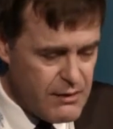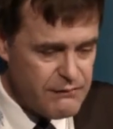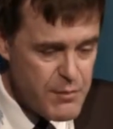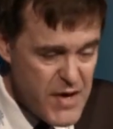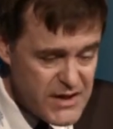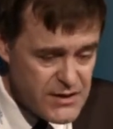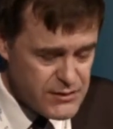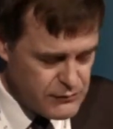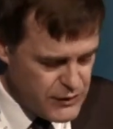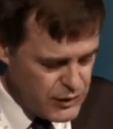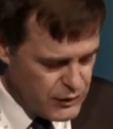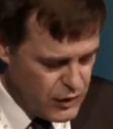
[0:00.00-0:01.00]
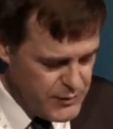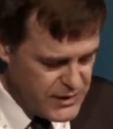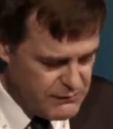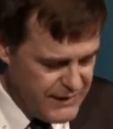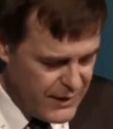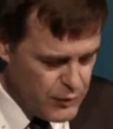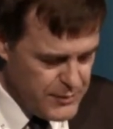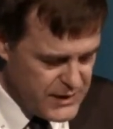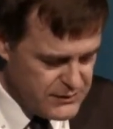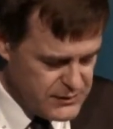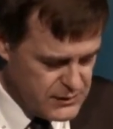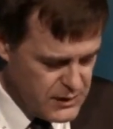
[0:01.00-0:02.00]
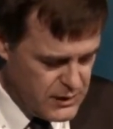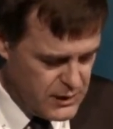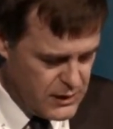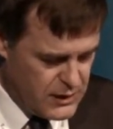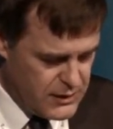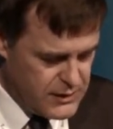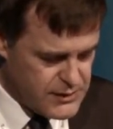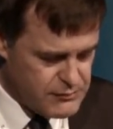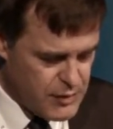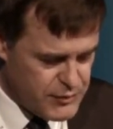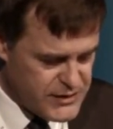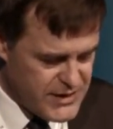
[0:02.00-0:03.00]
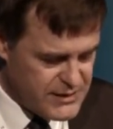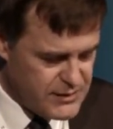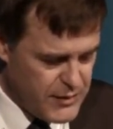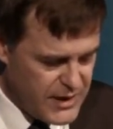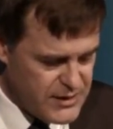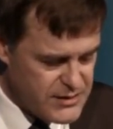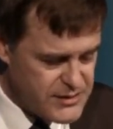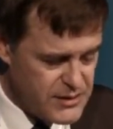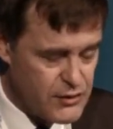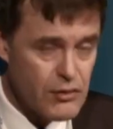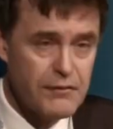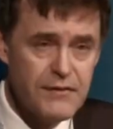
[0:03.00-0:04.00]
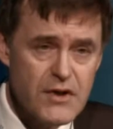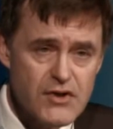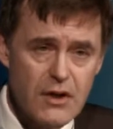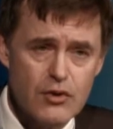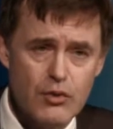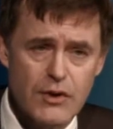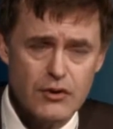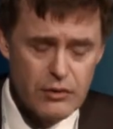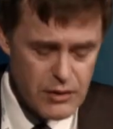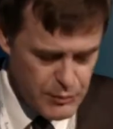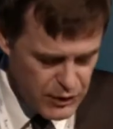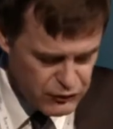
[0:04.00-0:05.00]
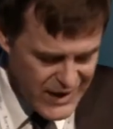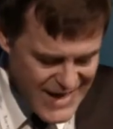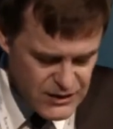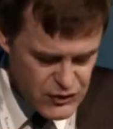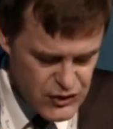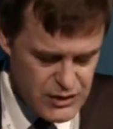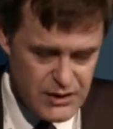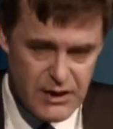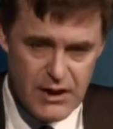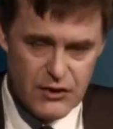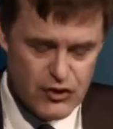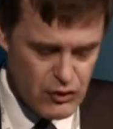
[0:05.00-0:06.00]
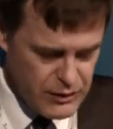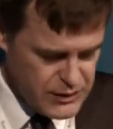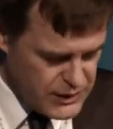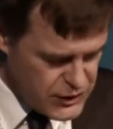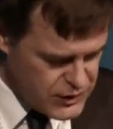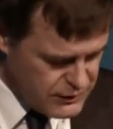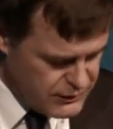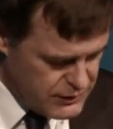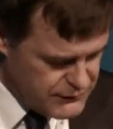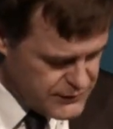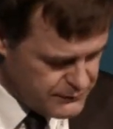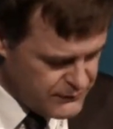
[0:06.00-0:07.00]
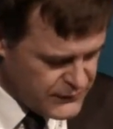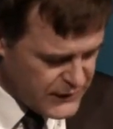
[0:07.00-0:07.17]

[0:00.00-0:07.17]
The Ministry of Economic Development is represented by a senior official who will talk about energy and joint initiatives.